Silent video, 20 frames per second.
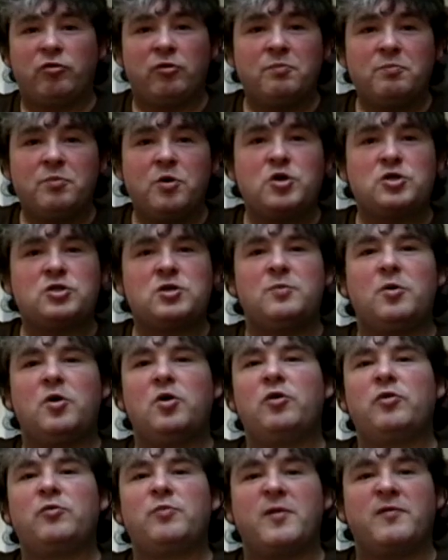from book to
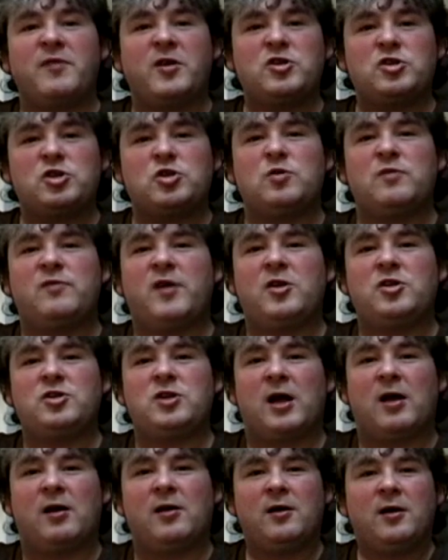book, from adventure to
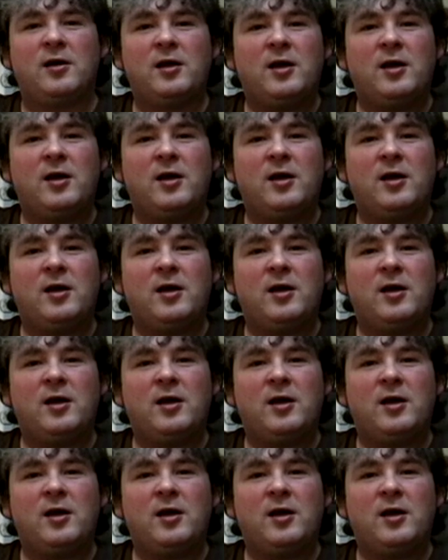adventure.